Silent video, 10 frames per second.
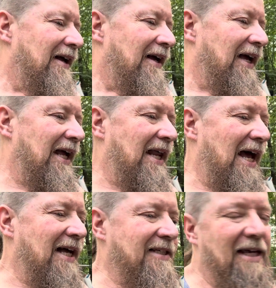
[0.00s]
It
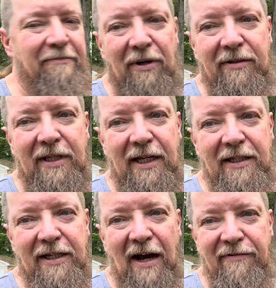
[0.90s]
has a
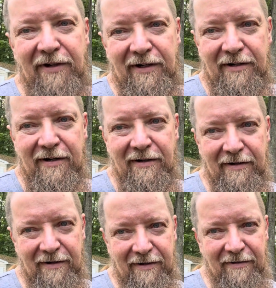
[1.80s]
built-in governor
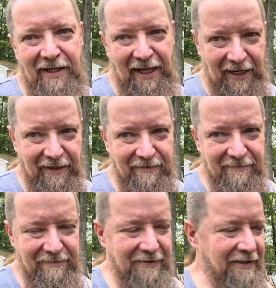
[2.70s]
in it.
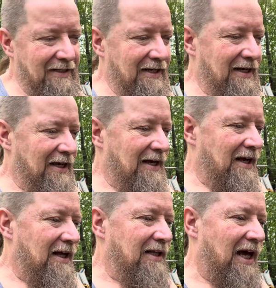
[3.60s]

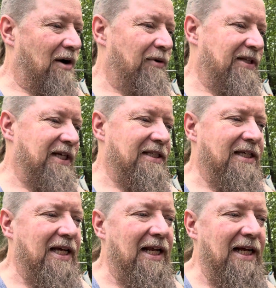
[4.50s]
Now we
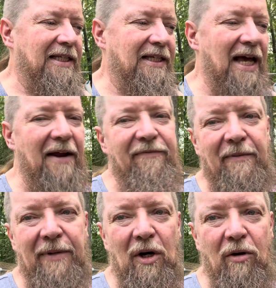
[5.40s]
disconnected that
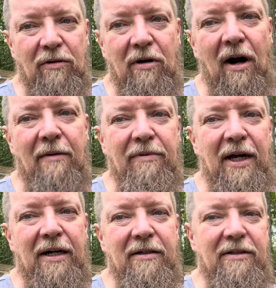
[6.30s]
from the old
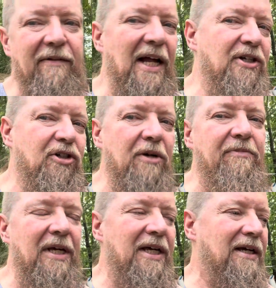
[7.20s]
carburetor, so that should
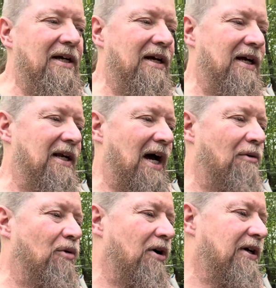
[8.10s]
be not
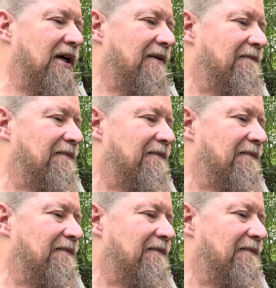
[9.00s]
working.